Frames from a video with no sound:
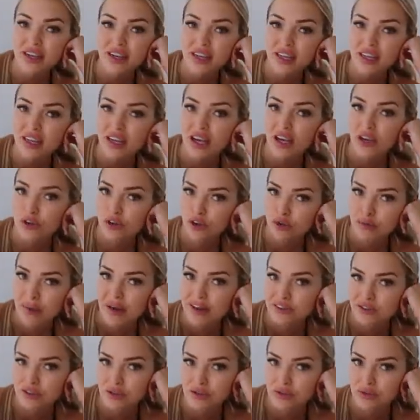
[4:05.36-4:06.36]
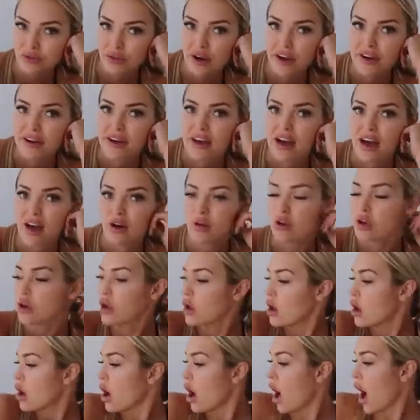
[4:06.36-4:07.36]
getting a new mattress right now.
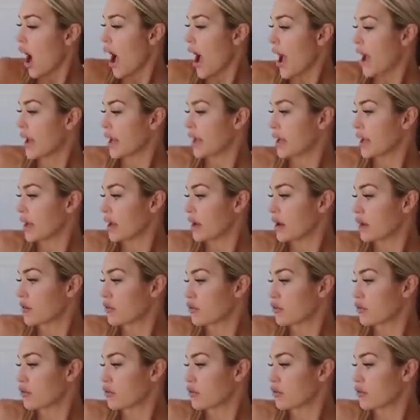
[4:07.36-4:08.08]
I